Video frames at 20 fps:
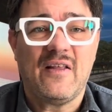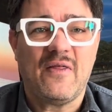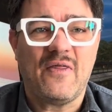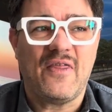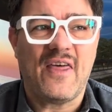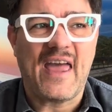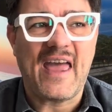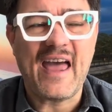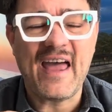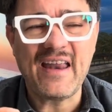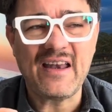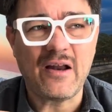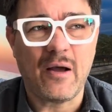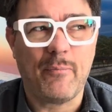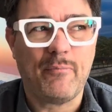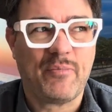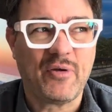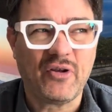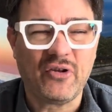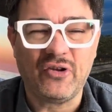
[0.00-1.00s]
that
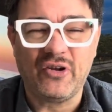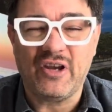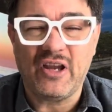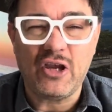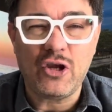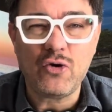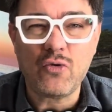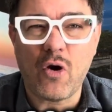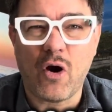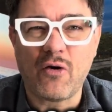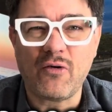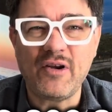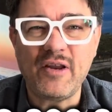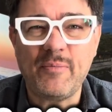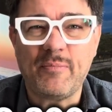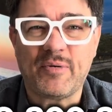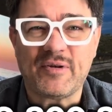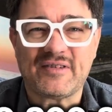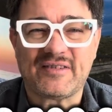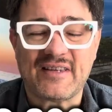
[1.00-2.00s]
ability, you
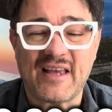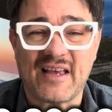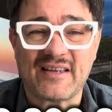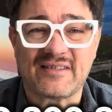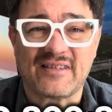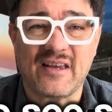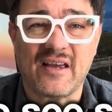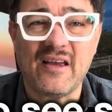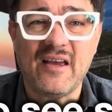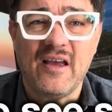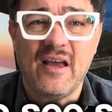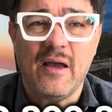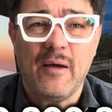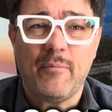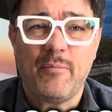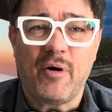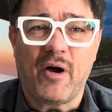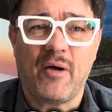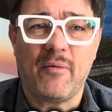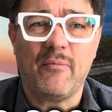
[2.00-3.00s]
already possess it.
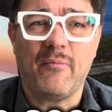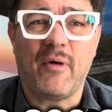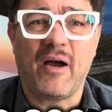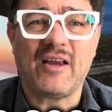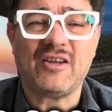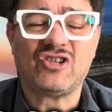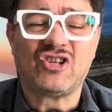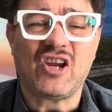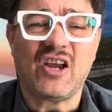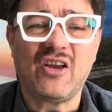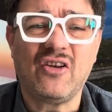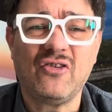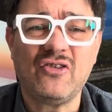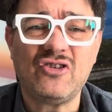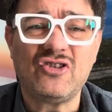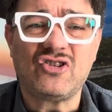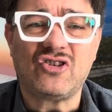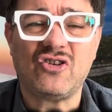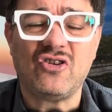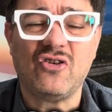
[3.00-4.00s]
But my
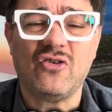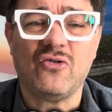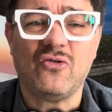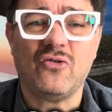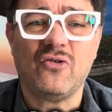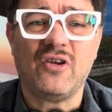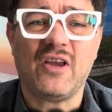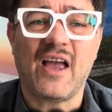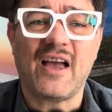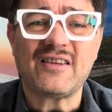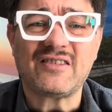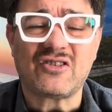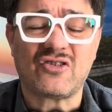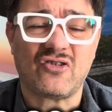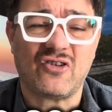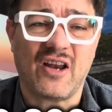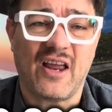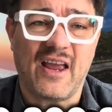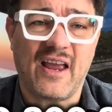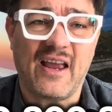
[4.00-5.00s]
challenge to you
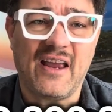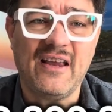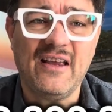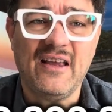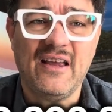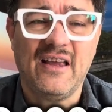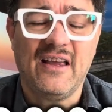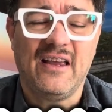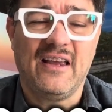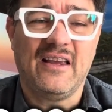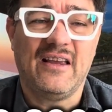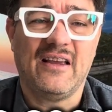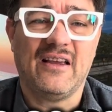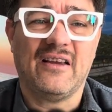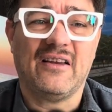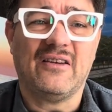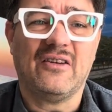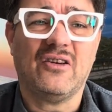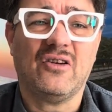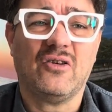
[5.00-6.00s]
yesterday
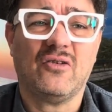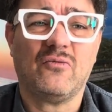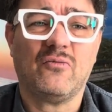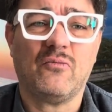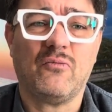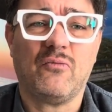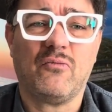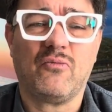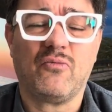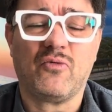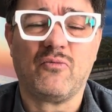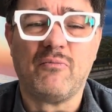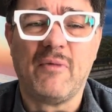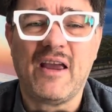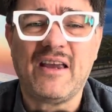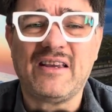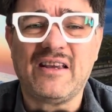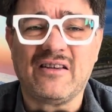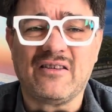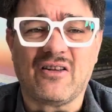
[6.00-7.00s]
in
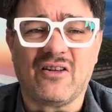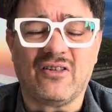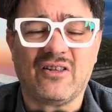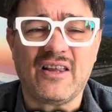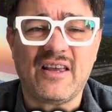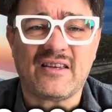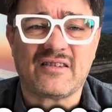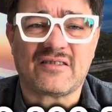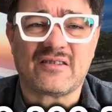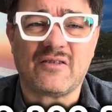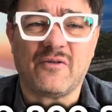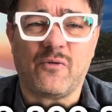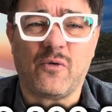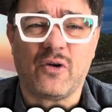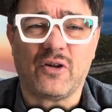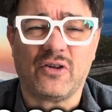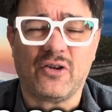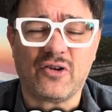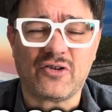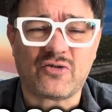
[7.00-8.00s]
making the list of
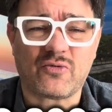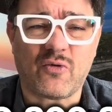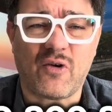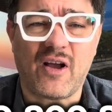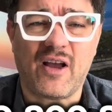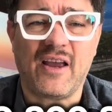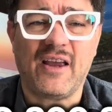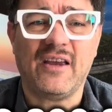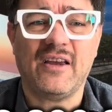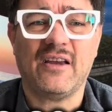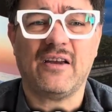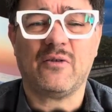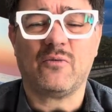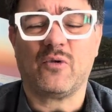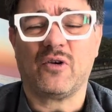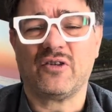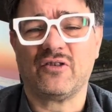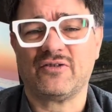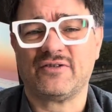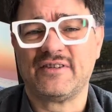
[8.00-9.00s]
what looked right and
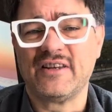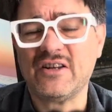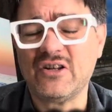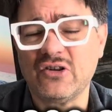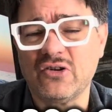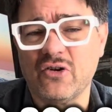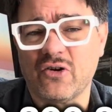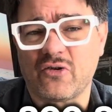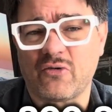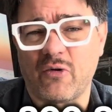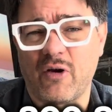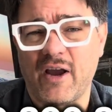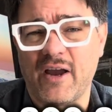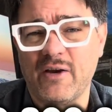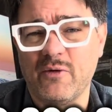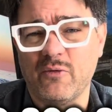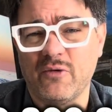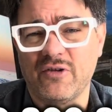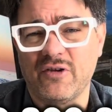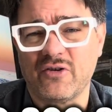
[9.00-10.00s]
what didn't look
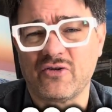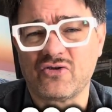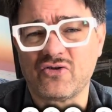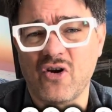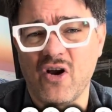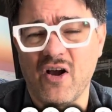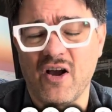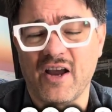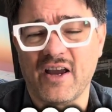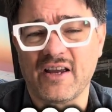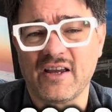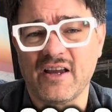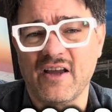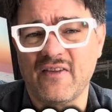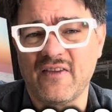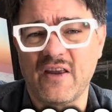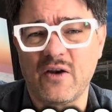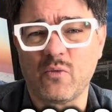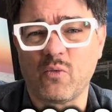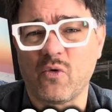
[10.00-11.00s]
right with your drawing
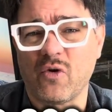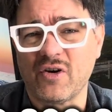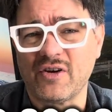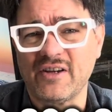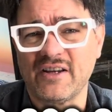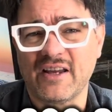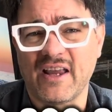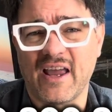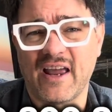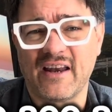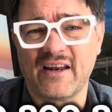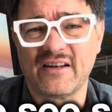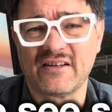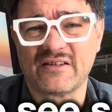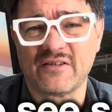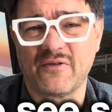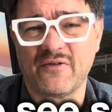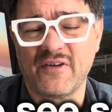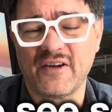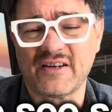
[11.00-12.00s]
and then working at
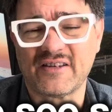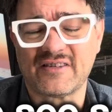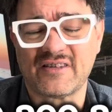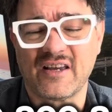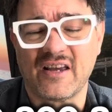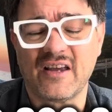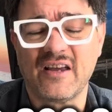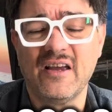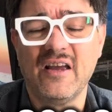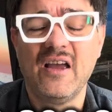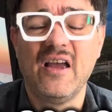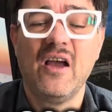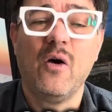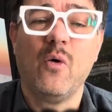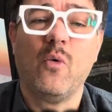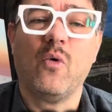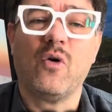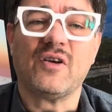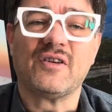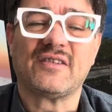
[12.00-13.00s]
it to fix it
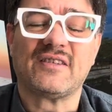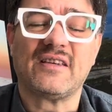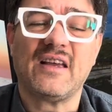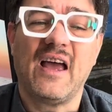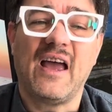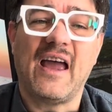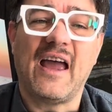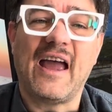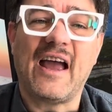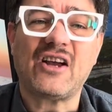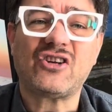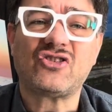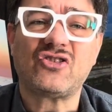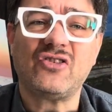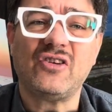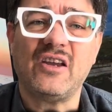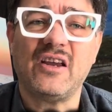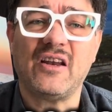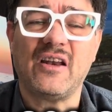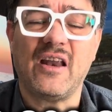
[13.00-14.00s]
was
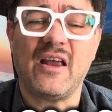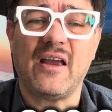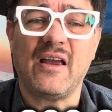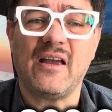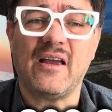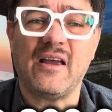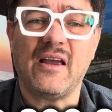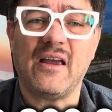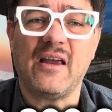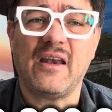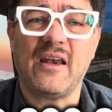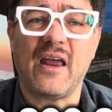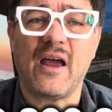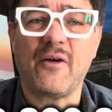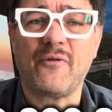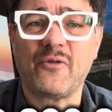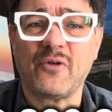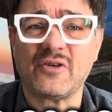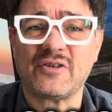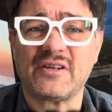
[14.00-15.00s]
actually an
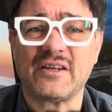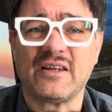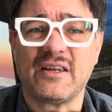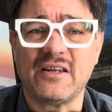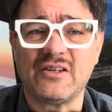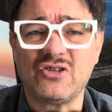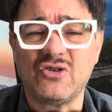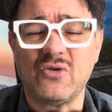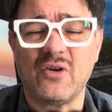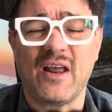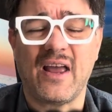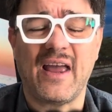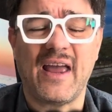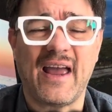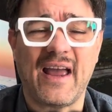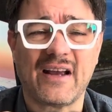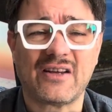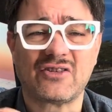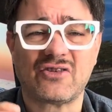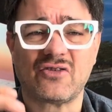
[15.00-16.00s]
effort to get you to
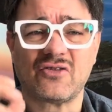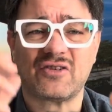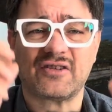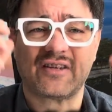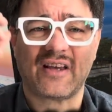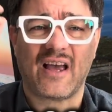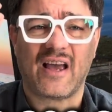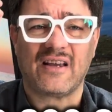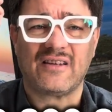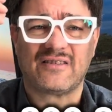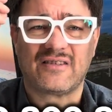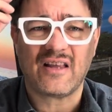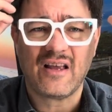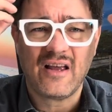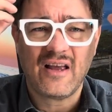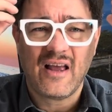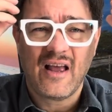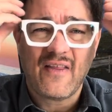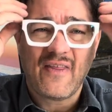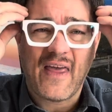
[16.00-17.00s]
exercise
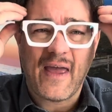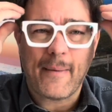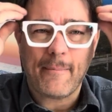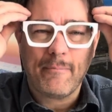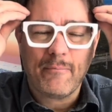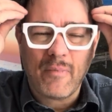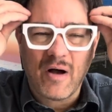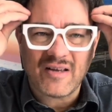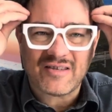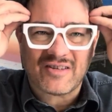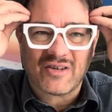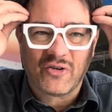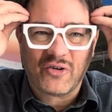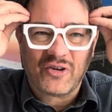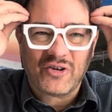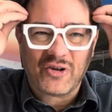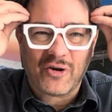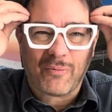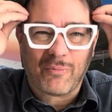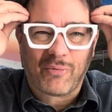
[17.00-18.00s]
that muscle
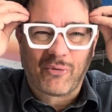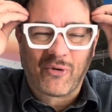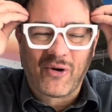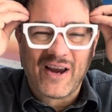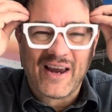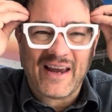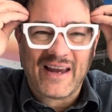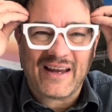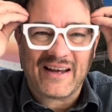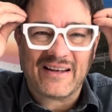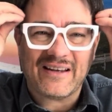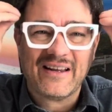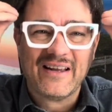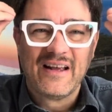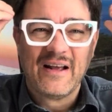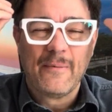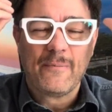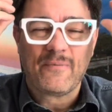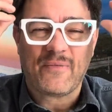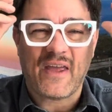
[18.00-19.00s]
in your brain
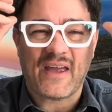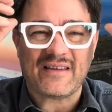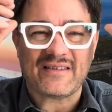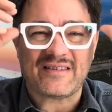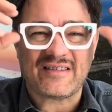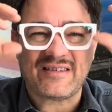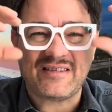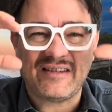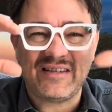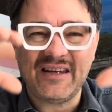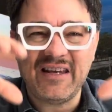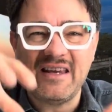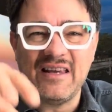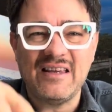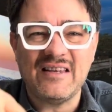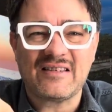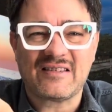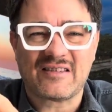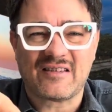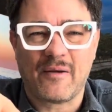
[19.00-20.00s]
that
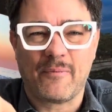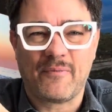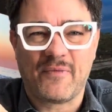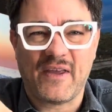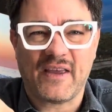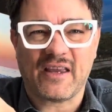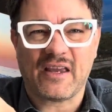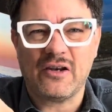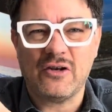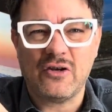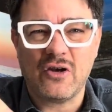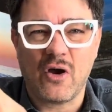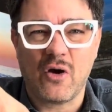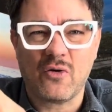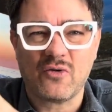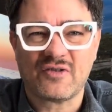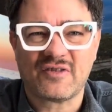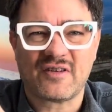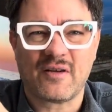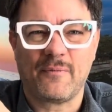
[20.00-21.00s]
sees something and
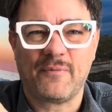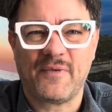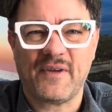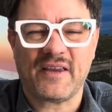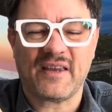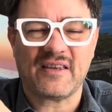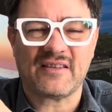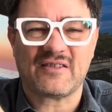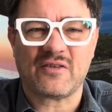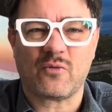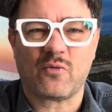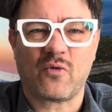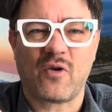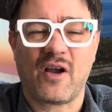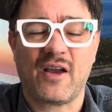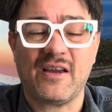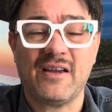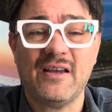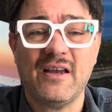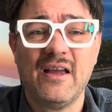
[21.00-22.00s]
knows something isn't
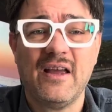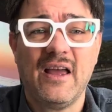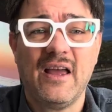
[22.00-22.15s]
right.